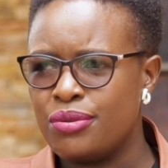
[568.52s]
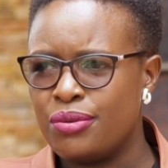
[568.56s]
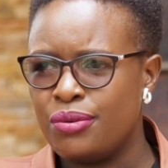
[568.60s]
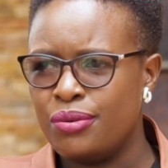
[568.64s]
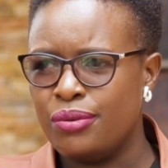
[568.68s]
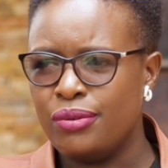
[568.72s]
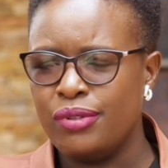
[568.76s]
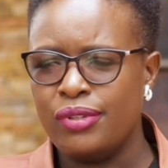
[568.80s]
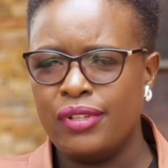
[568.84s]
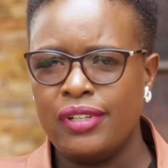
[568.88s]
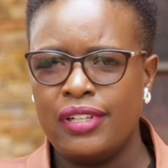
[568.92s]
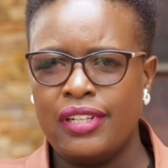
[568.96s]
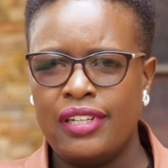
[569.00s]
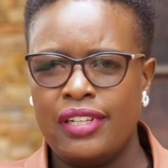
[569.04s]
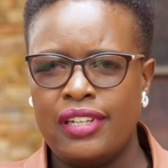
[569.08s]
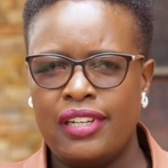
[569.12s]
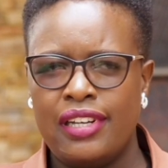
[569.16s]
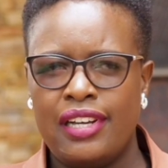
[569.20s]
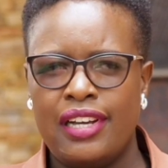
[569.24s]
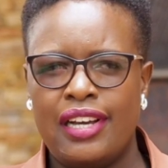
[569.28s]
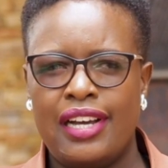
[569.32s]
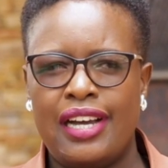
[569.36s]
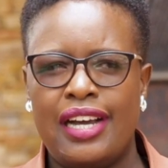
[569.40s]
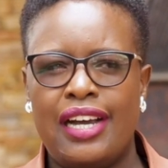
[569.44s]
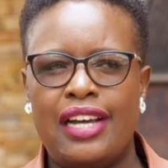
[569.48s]
school,
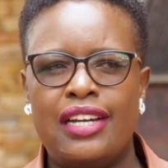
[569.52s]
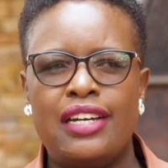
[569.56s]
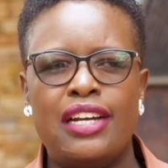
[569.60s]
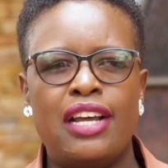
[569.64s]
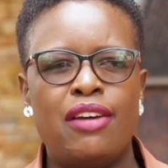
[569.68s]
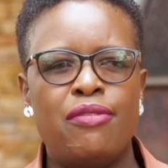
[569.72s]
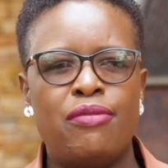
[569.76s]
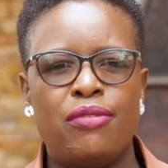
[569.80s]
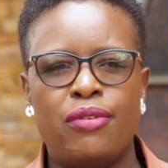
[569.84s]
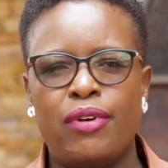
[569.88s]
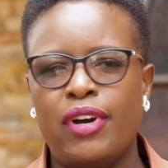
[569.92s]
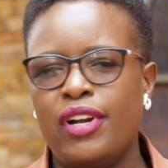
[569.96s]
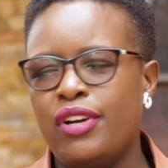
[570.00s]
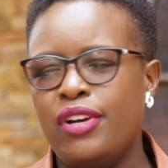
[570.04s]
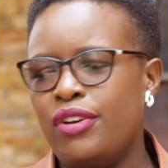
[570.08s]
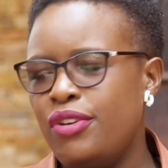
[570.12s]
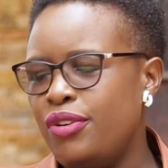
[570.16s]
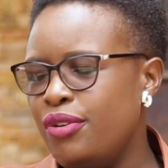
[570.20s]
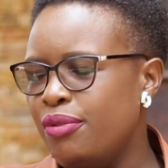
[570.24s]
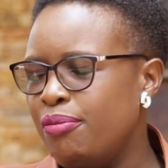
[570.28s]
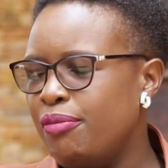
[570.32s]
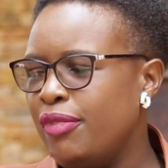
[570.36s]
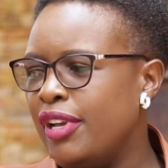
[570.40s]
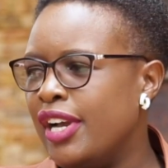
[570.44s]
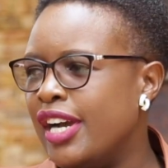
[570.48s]
and everyone
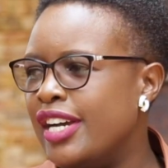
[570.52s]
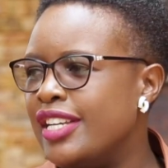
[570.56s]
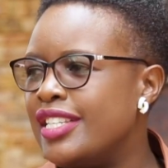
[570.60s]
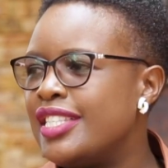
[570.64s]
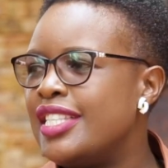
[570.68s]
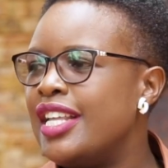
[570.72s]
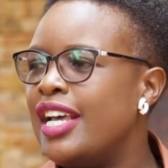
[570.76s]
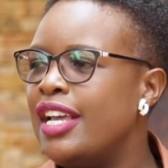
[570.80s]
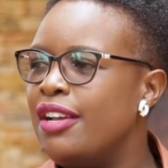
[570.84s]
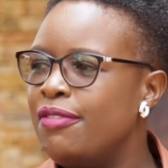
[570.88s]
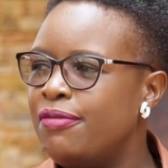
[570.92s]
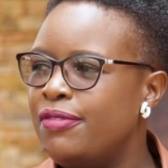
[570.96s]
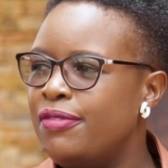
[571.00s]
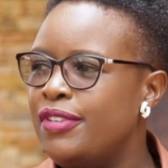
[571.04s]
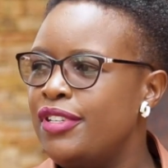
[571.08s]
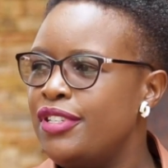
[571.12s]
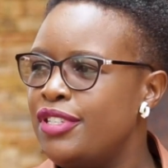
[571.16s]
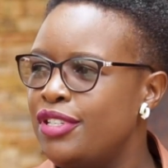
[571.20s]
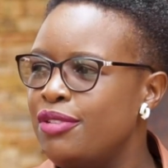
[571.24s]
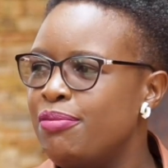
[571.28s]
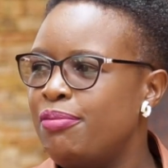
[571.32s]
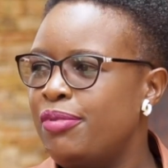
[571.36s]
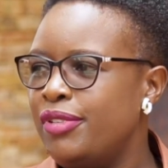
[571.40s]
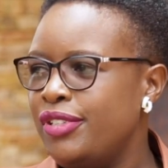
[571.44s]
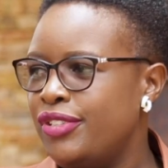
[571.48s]
knew me as the
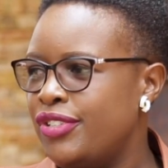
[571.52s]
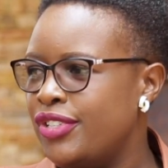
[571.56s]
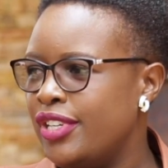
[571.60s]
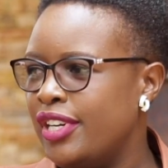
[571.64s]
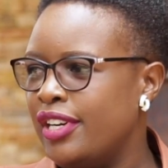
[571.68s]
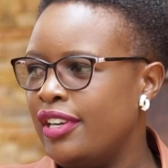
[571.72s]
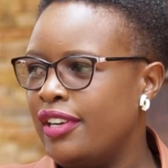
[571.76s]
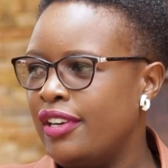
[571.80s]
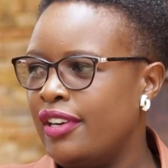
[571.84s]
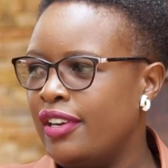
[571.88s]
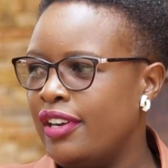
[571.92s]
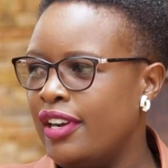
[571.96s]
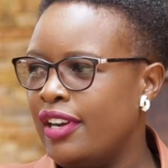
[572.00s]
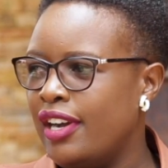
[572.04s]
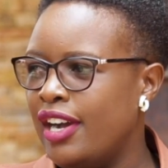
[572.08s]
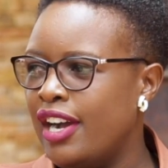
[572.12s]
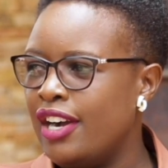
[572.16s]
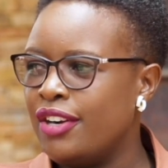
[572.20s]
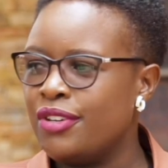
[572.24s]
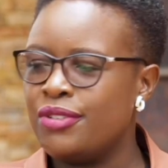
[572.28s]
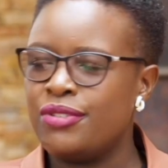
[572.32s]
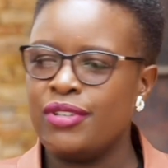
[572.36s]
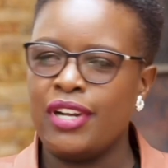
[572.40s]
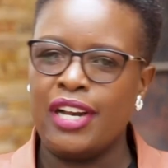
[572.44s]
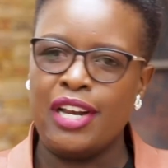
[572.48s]
FDC preacher.
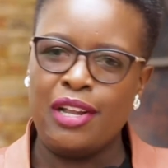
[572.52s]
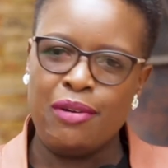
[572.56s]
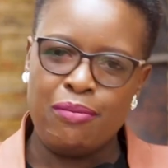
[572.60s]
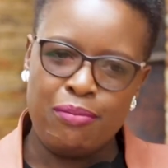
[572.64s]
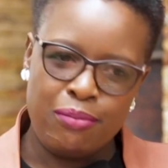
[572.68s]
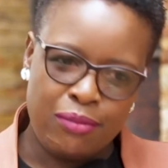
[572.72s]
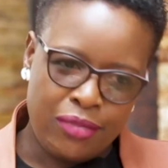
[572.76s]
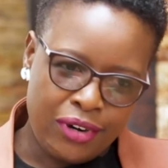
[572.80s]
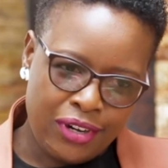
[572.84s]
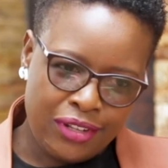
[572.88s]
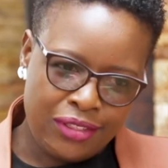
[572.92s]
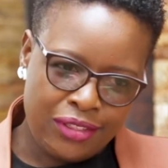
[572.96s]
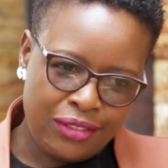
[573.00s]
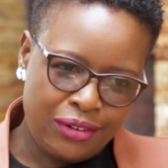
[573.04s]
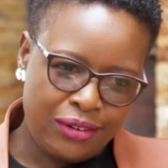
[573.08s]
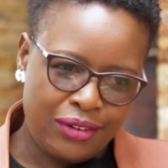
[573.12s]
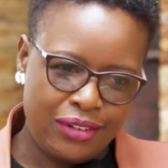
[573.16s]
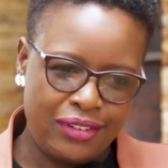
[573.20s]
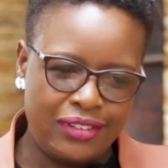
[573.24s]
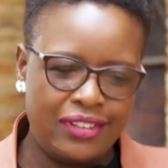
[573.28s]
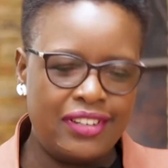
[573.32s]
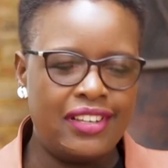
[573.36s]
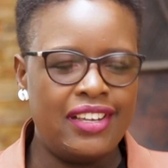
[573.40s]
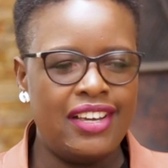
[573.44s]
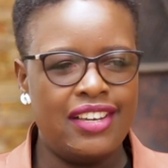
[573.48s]
What? Actually, you started
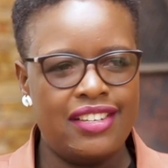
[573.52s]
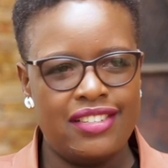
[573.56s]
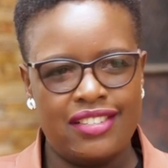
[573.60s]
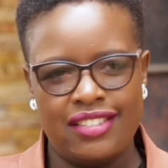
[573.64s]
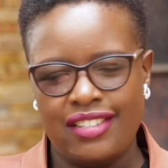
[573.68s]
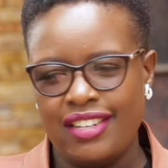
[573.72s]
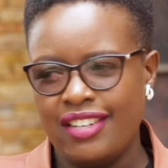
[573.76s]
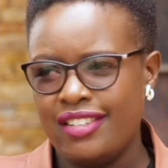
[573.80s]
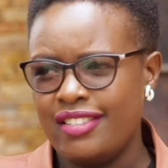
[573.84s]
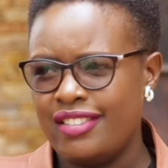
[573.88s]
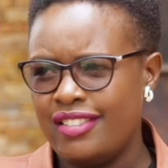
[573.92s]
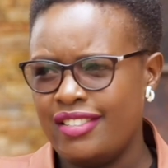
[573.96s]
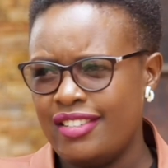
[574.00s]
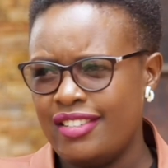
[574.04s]
in secondary?